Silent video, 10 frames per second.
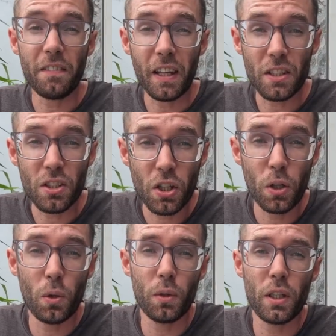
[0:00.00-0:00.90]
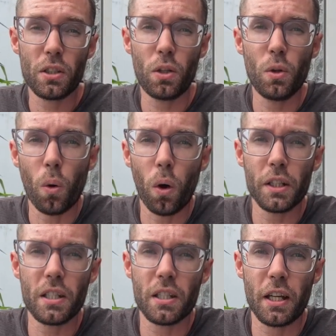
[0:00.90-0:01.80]
in phase 2, these 2
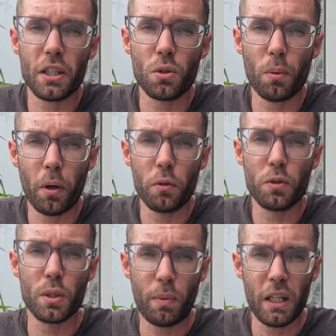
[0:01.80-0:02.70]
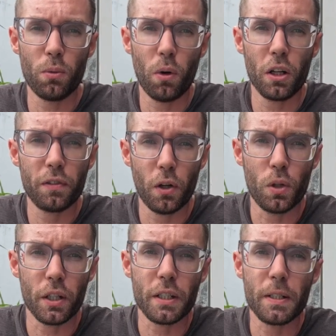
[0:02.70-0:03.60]
quality sessions were both speed work
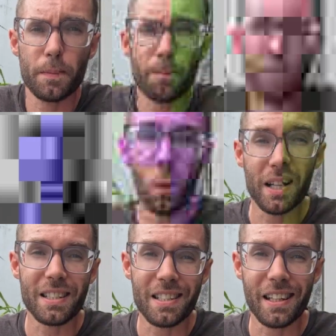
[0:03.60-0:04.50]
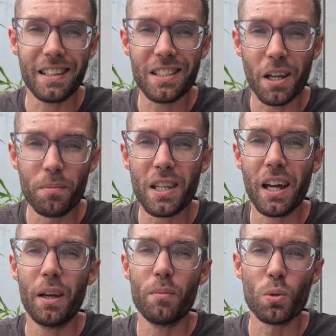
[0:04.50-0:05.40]
focused. Although, as I said,
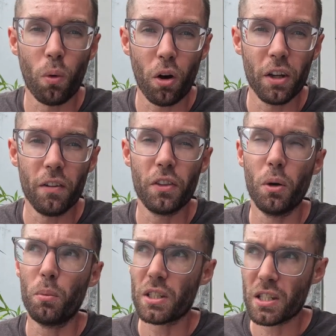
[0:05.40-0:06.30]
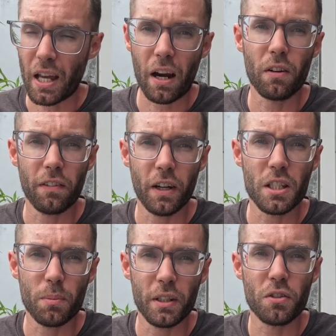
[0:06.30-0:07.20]
sometimes one of them would
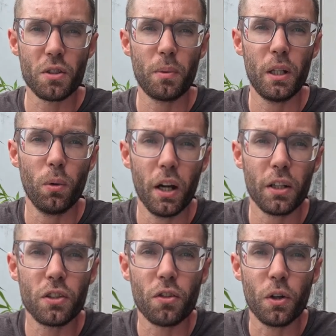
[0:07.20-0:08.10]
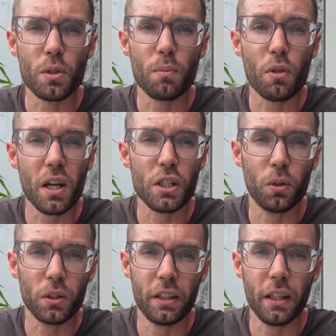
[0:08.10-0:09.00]
sacrifice a bit of speed work to throw some
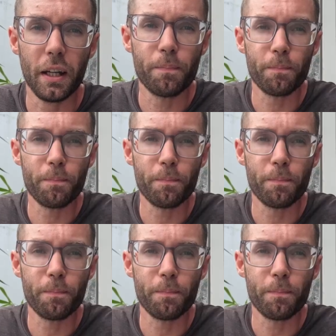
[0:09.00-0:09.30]
threshold in there.